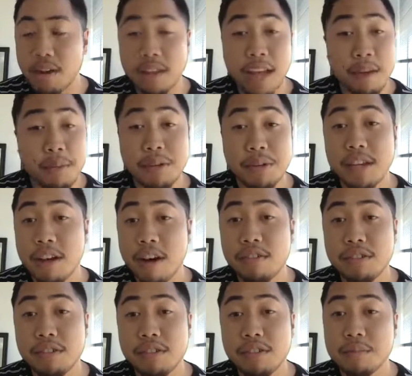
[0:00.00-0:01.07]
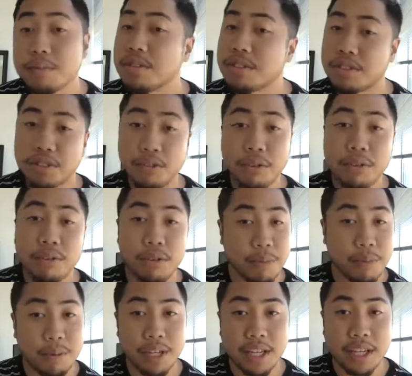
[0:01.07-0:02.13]
A lot of people get comfortable. It's the truth.
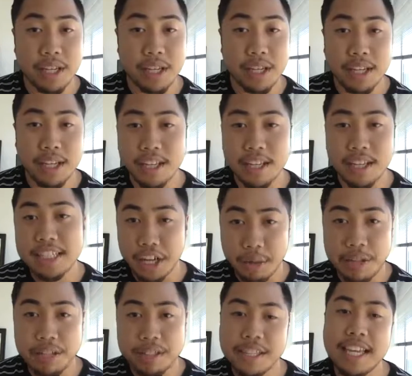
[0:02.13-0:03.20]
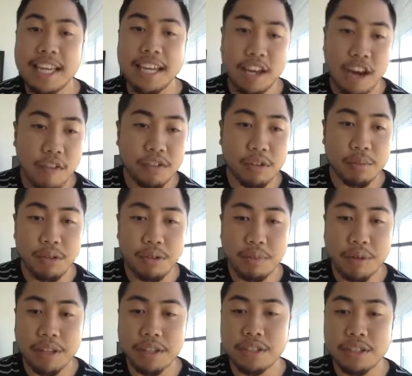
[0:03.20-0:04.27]
People hit chairmans and get
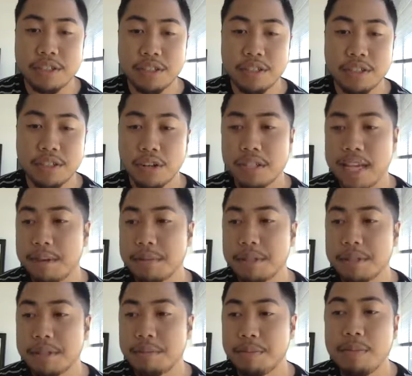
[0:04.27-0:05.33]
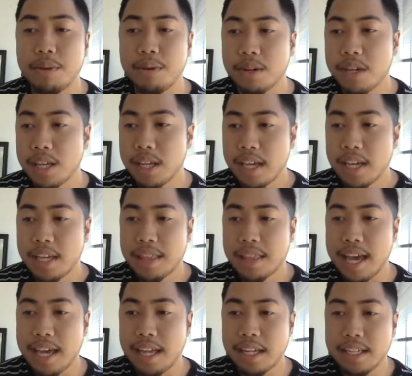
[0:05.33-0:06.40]
comfortable, but there's certain types of people
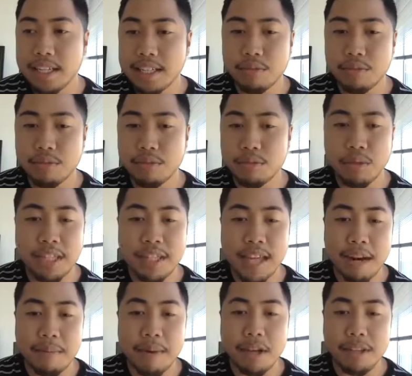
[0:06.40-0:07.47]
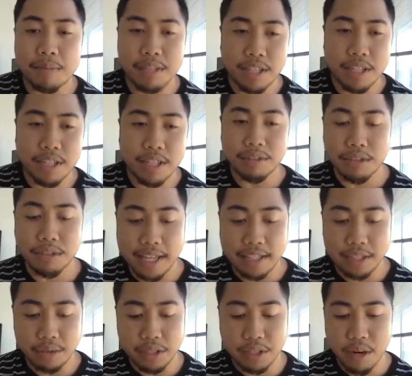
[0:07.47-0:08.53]
that is really not about themselves. So
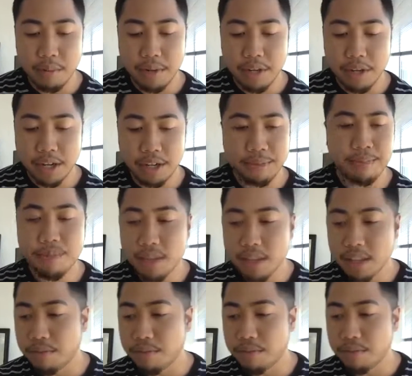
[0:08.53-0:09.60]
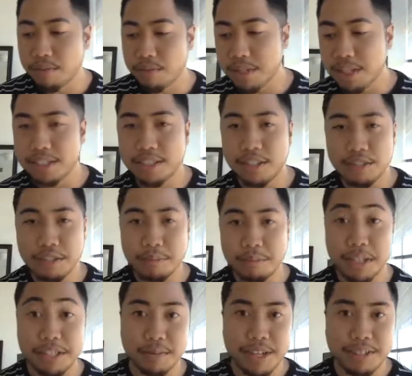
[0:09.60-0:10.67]
that's the reason why I'm here in the first place. So it's a
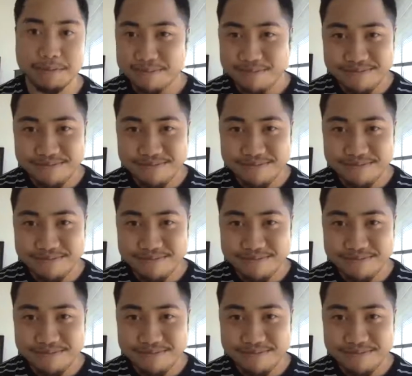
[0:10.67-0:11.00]
pleasure of mine.